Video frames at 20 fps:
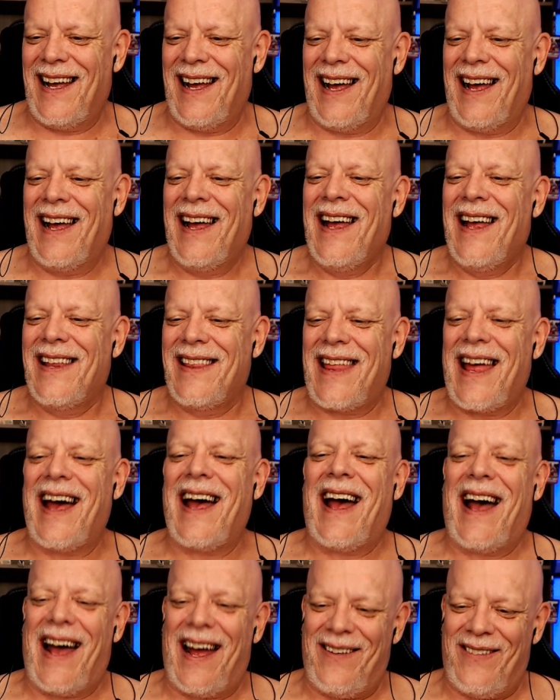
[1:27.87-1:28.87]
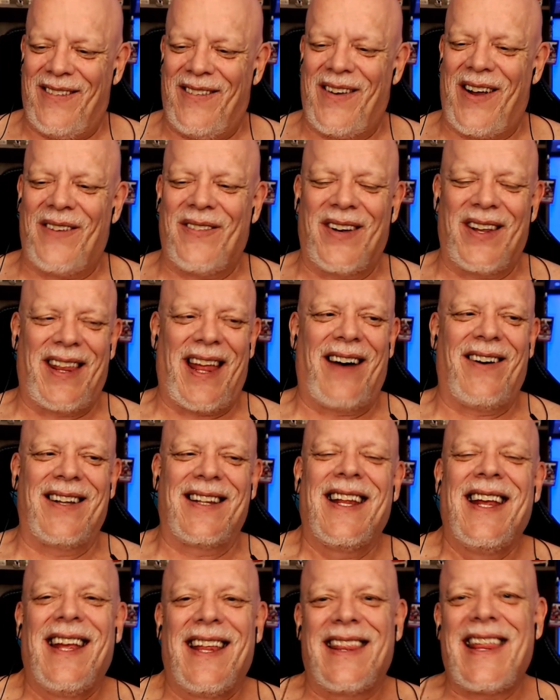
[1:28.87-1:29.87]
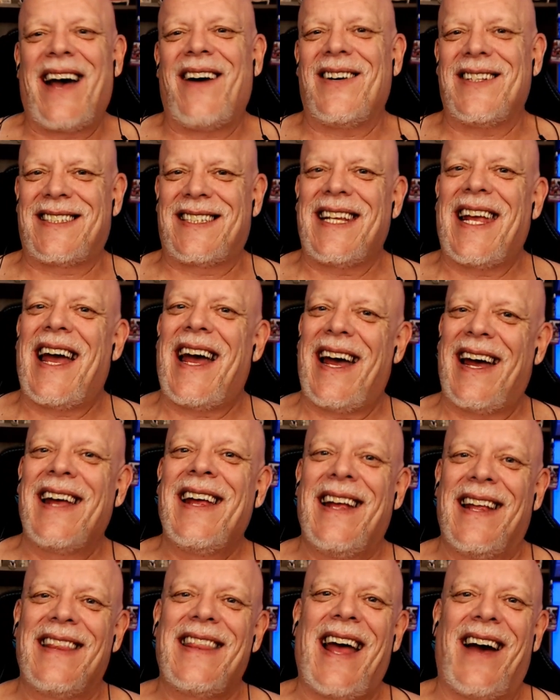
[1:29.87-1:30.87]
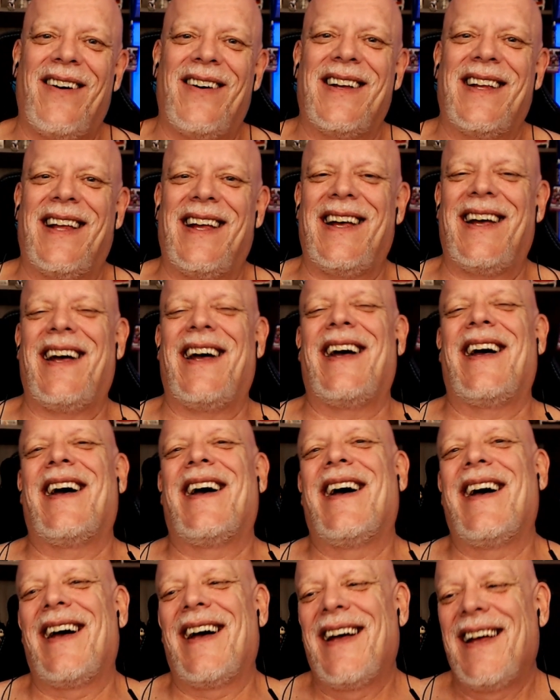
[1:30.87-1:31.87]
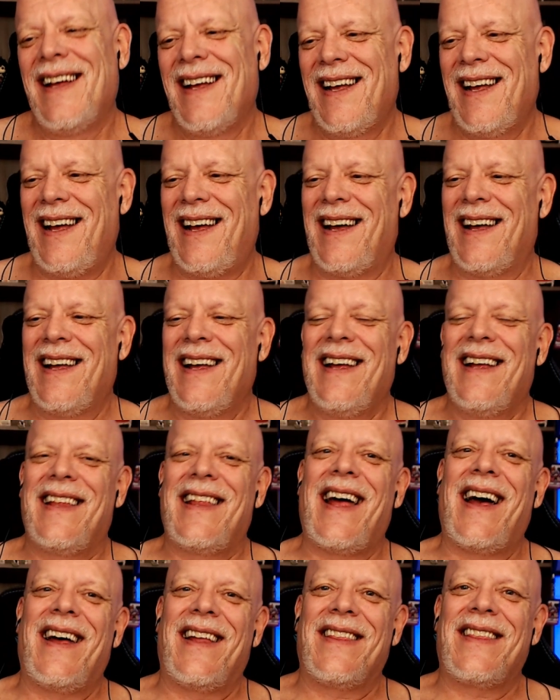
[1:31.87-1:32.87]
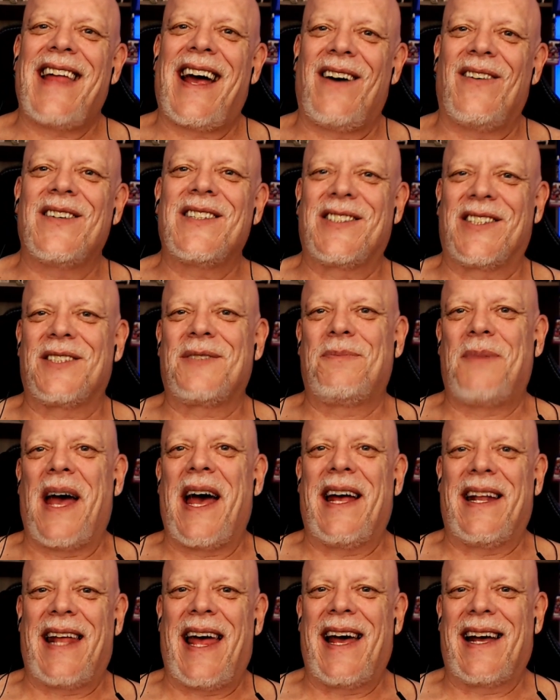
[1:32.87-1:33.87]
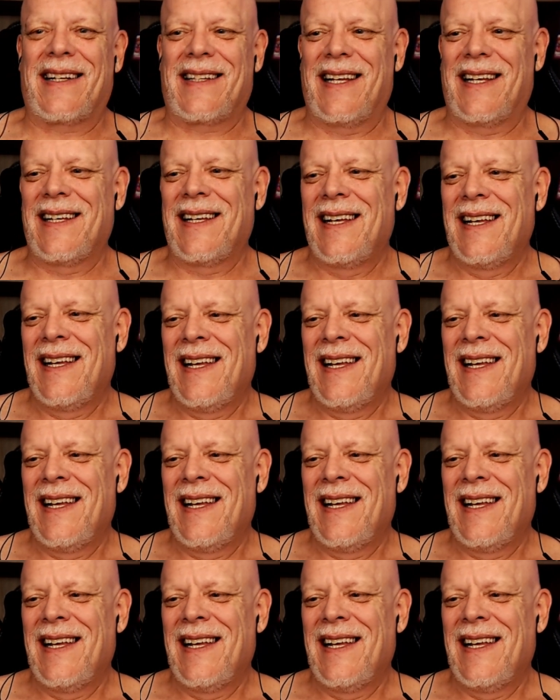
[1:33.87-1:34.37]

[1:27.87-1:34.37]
his debut. I remember that. That was, yeah. That was just bad acting.